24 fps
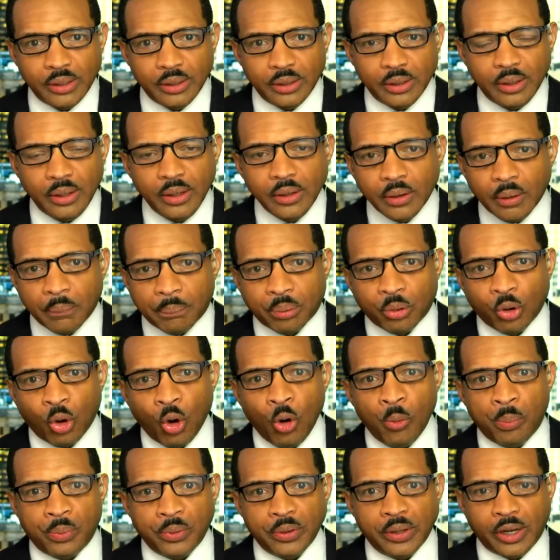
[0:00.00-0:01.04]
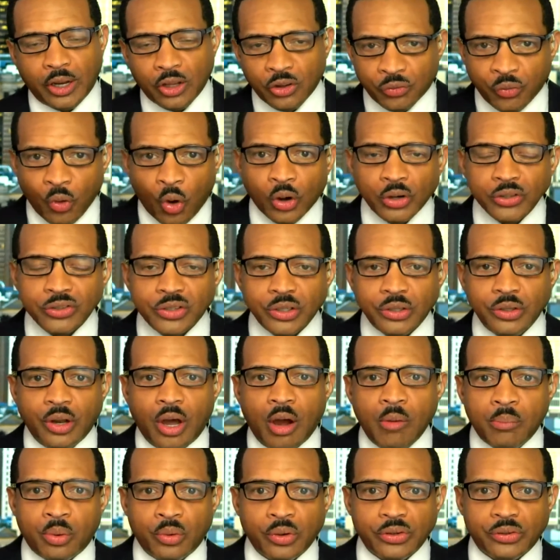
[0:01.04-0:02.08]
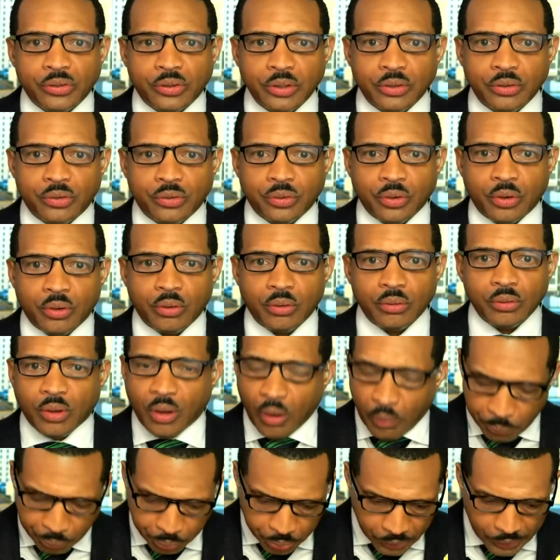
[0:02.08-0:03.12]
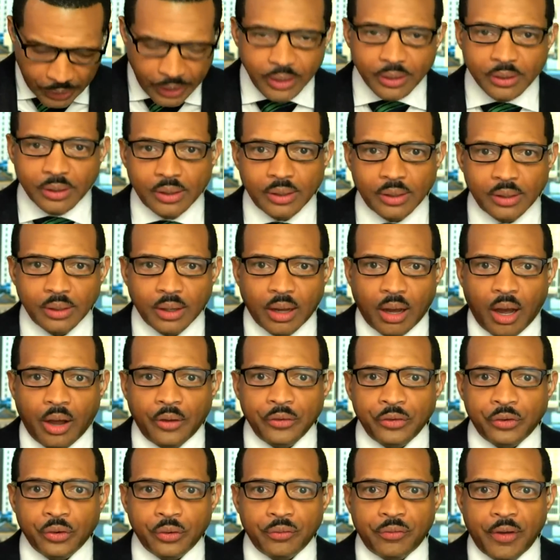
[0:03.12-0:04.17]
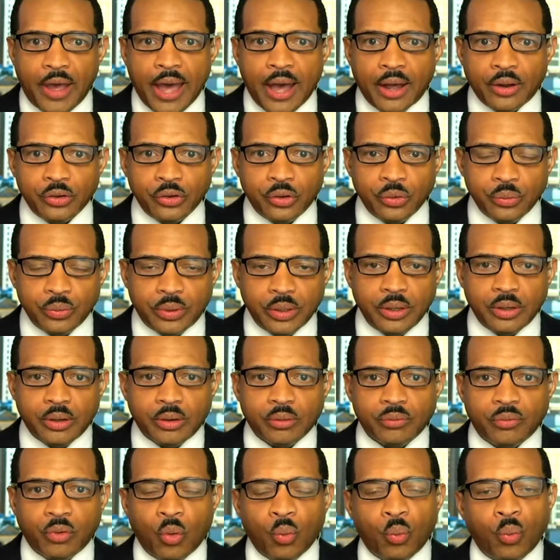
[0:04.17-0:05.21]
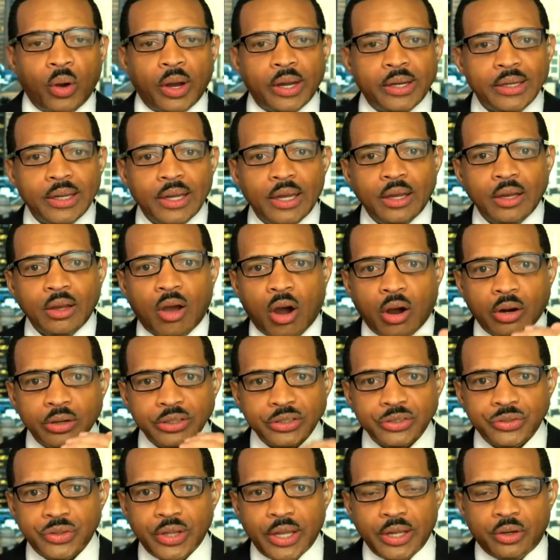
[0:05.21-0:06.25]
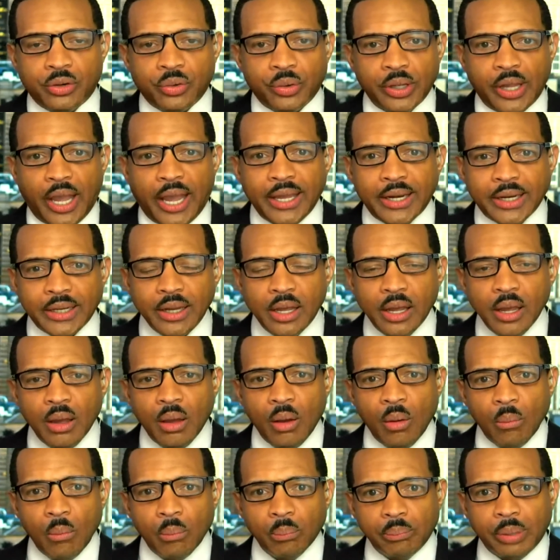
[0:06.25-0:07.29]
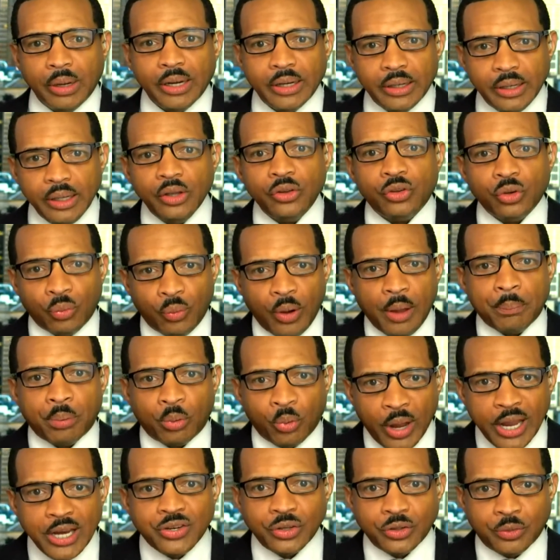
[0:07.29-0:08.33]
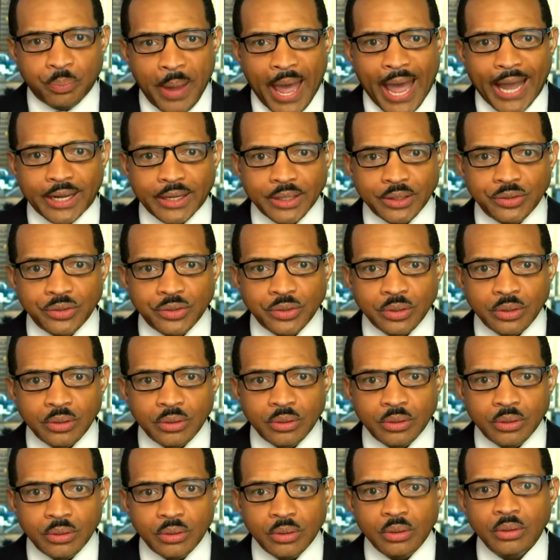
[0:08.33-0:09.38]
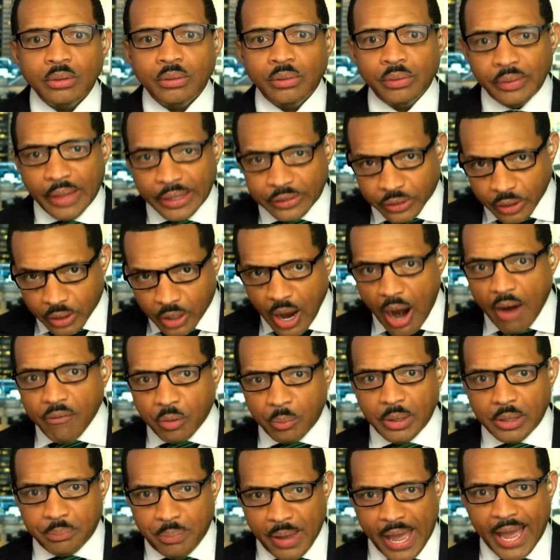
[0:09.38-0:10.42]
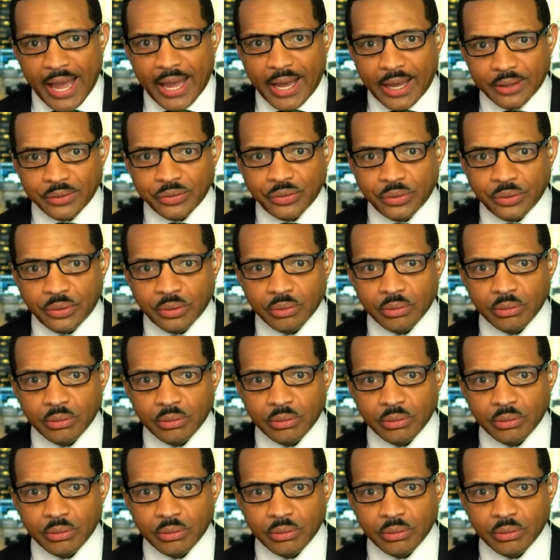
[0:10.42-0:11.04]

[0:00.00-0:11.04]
inappropriate as far as the number is concerned, completely undervalued here for what carnage they created. But it is a reparations package that the government passed.